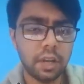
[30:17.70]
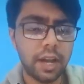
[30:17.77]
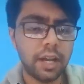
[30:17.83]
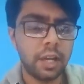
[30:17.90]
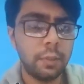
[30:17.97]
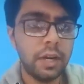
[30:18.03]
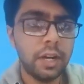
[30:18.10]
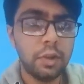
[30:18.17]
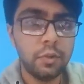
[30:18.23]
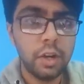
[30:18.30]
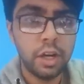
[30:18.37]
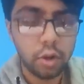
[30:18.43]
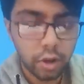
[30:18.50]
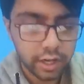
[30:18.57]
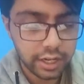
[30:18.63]
I repeat, you
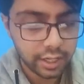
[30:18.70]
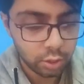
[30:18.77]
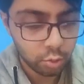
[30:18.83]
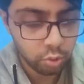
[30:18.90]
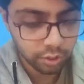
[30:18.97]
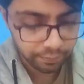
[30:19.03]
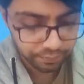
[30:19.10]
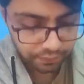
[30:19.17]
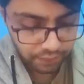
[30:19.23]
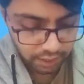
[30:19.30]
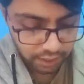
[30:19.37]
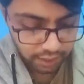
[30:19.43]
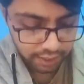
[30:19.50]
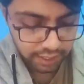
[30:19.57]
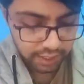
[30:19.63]
will not include?
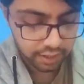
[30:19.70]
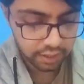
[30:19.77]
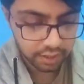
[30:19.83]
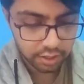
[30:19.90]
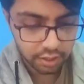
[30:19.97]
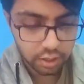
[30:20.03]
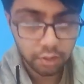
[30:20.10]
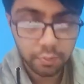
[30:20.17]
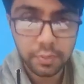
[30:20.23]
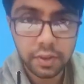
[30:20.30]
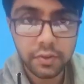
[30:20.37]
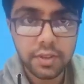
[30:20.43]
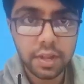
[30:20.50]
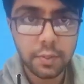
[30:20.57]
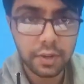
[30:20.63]
It is a history of
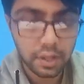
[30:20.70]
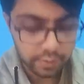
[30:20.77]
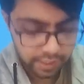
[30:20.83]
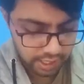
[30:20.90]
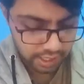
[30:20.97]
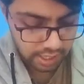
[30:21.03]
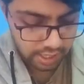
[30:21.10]
previous epidemic,